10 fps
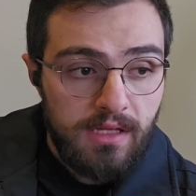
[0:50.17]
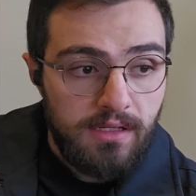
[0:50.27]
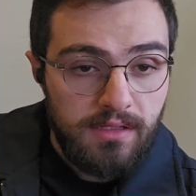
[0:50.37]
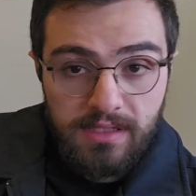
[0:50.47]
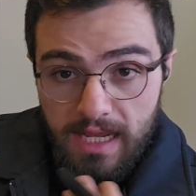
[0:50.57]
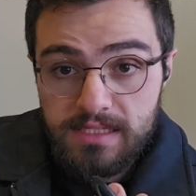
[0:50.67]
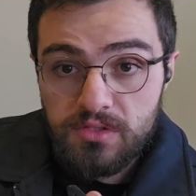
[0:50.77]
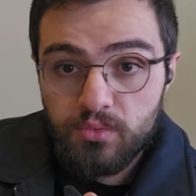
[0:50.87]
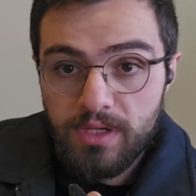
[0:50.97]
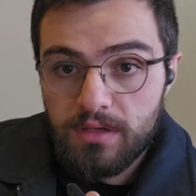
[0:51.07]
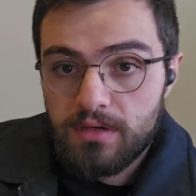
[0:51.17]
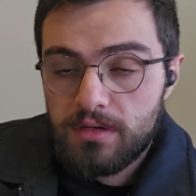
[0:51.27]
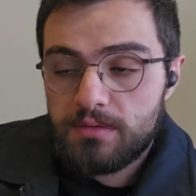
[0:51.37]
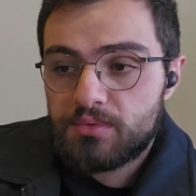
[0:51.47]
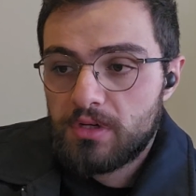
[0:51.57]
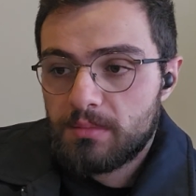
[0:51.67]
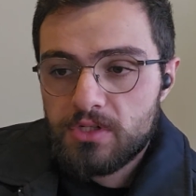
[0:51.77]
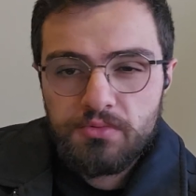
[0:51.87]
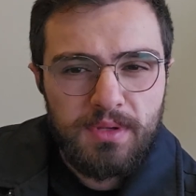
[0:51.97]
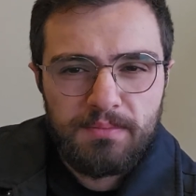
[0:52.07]
in the last week, pretty
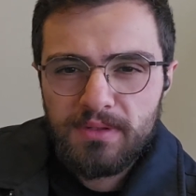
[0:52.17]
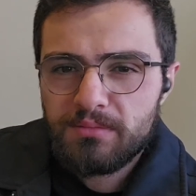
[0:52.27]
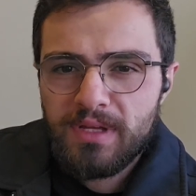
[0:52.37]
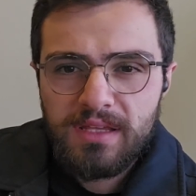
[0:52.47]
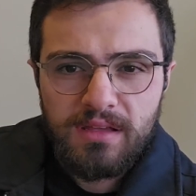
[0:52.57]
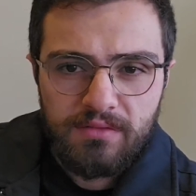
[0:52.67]
much people making